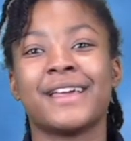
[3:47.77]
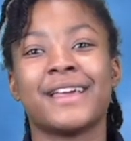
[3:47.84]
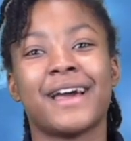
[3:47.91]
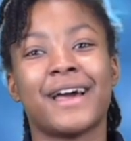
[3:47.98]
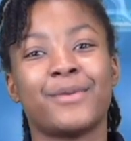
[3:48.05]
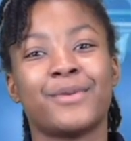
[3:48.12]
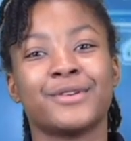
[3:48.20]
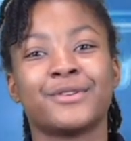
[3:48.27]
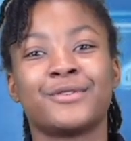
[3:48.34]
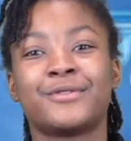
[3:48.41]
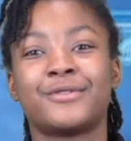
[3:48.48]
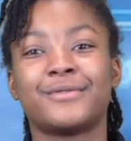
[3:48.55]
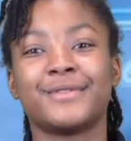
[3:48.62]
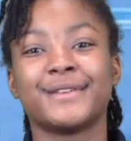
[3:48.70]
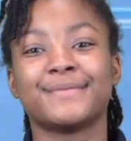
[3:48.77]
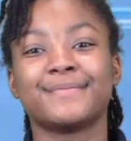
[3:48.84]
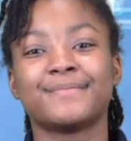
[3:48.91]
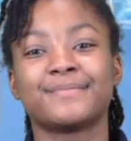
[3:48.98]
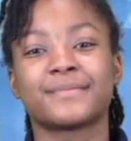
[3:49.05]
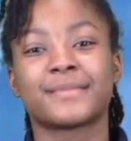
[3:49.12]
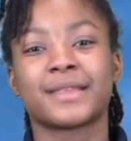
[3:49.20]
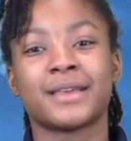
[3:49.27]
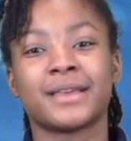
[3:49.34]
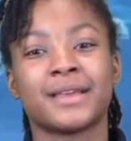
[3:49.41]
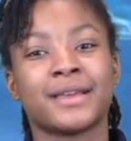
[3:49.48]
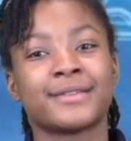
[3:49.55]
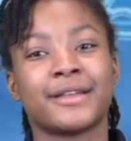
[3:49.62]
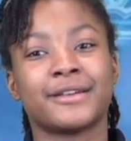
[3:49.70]
I wonder who will win.
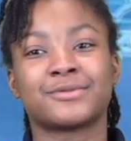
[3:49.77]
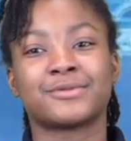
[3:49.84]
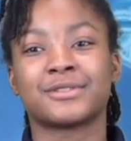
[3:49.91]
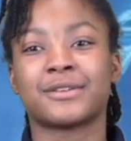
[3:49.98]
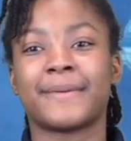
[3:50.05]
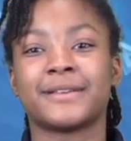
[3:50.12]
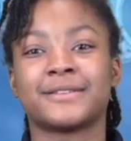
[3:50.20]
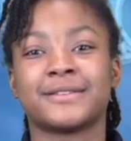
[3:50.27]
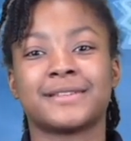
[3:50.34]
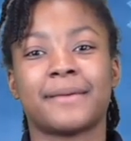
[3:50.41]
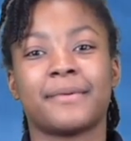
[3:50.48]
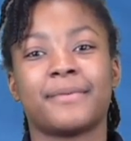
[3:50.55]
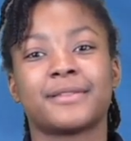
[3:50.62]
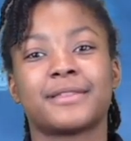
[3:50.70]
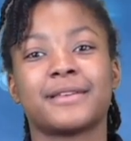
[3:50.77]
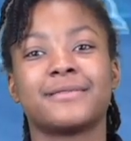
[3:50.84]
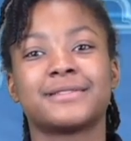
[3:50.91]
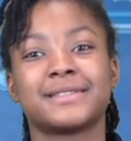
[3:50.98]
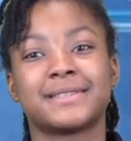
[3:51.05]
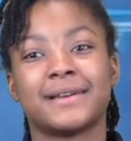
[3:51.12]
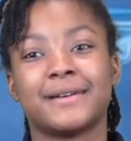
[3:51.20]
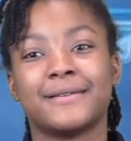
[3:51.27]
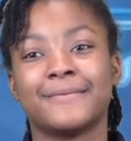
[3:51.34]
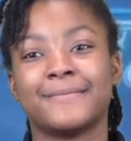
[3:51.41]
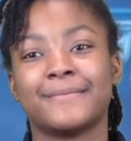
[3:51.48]
Now let's wish our Patriots happy birthday with Giselle.